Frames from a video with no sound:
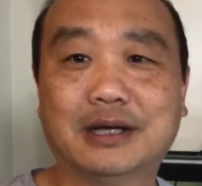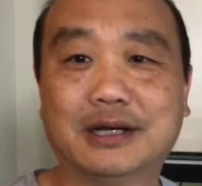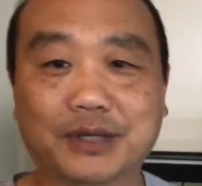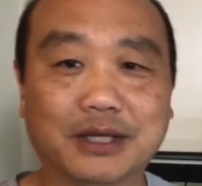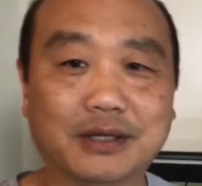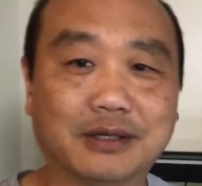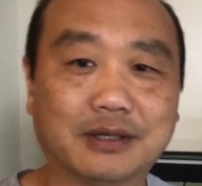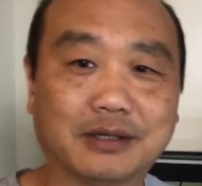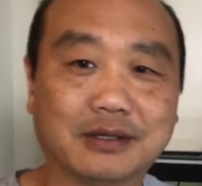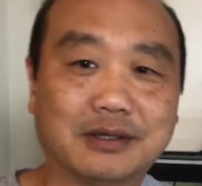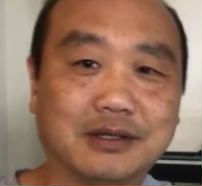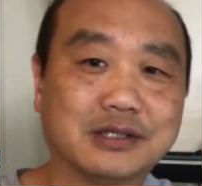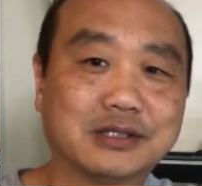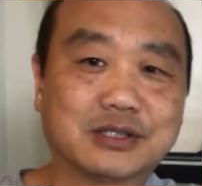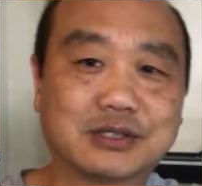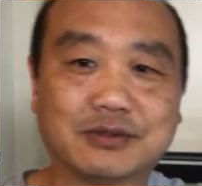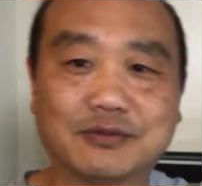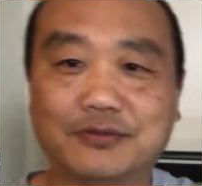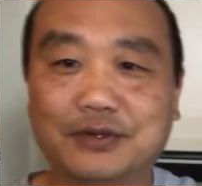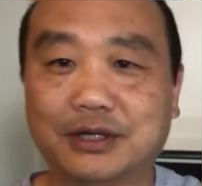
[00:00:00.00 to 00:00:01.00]

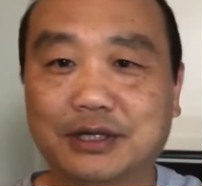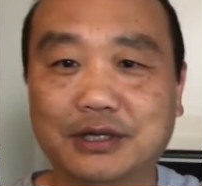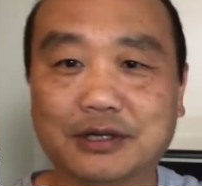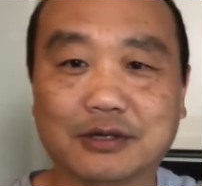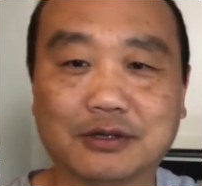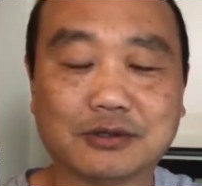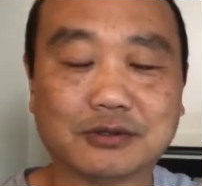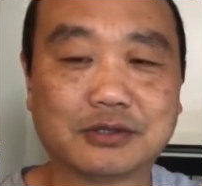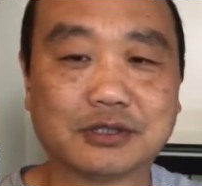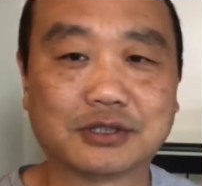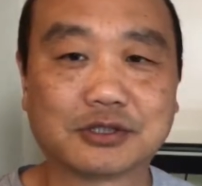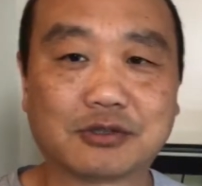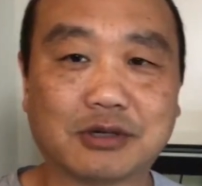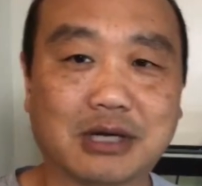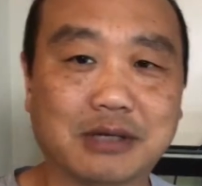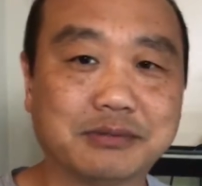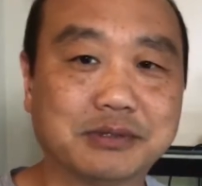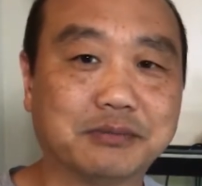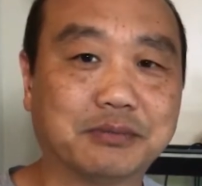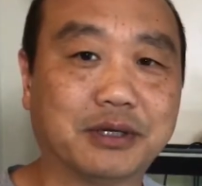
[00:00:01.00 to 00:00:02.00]
This video
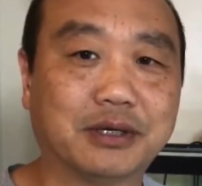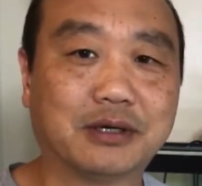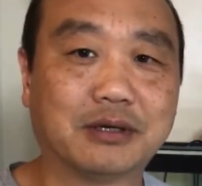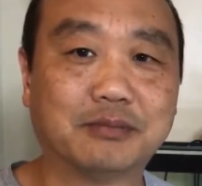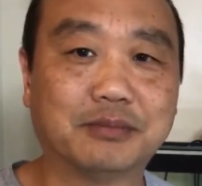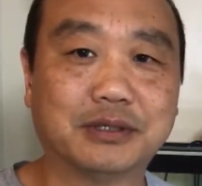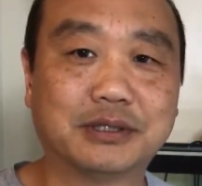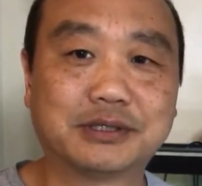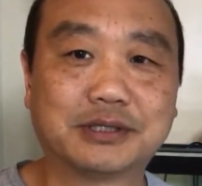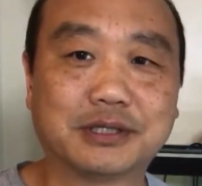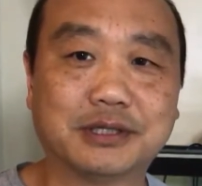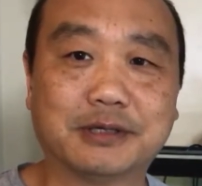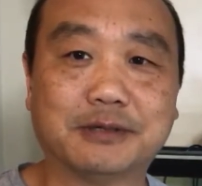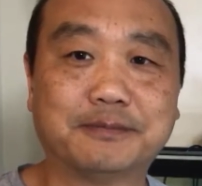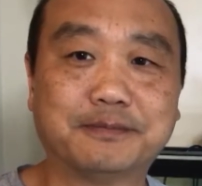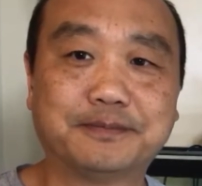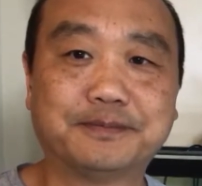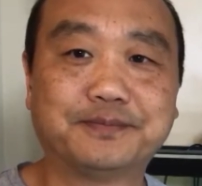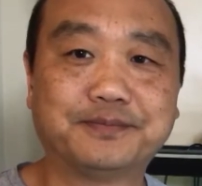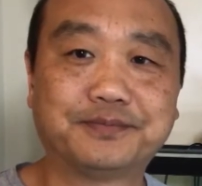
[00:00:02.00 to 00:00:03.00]
describes it better, but
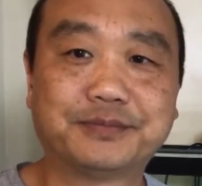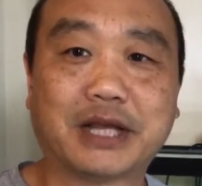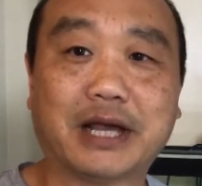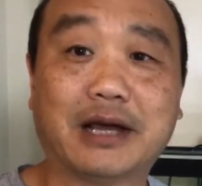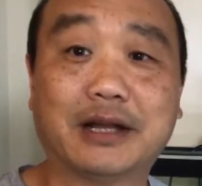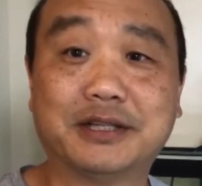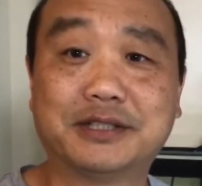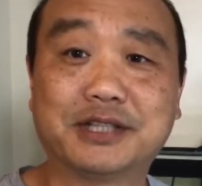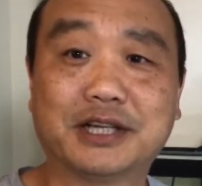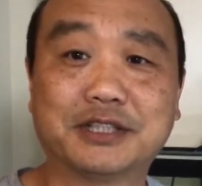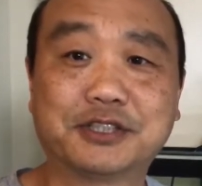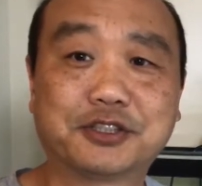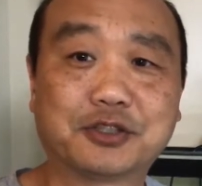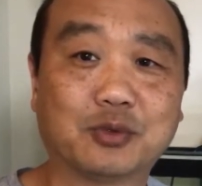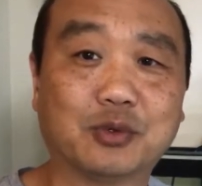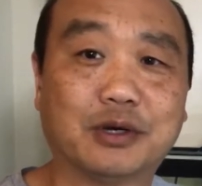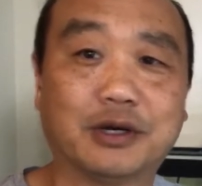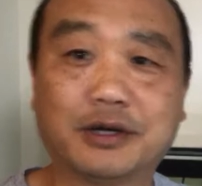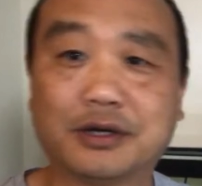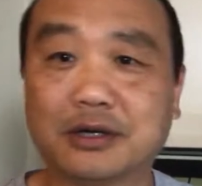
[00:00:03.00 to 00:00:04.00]
how to test your
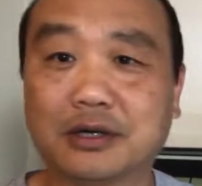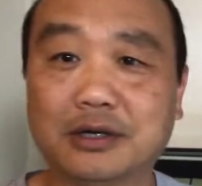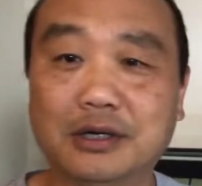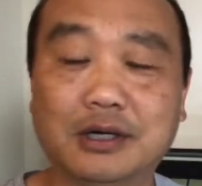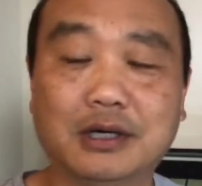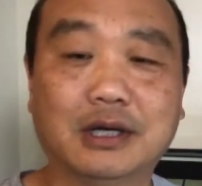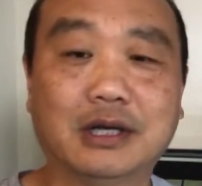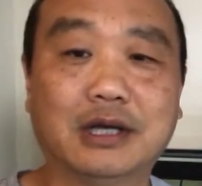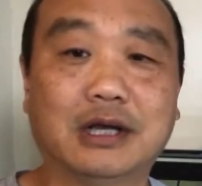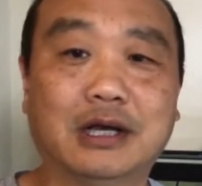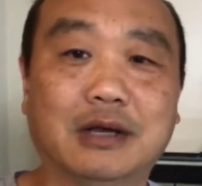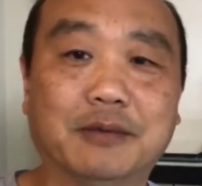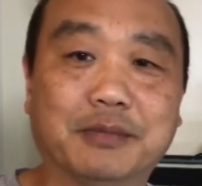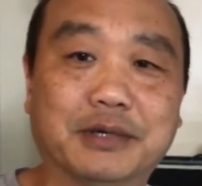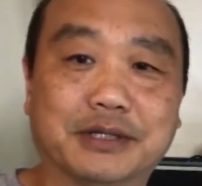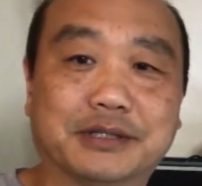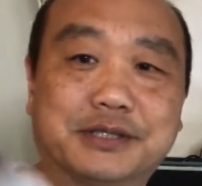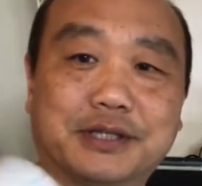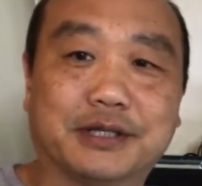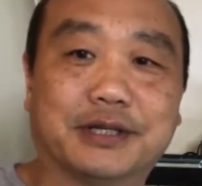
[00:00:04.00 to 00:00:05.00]
water. But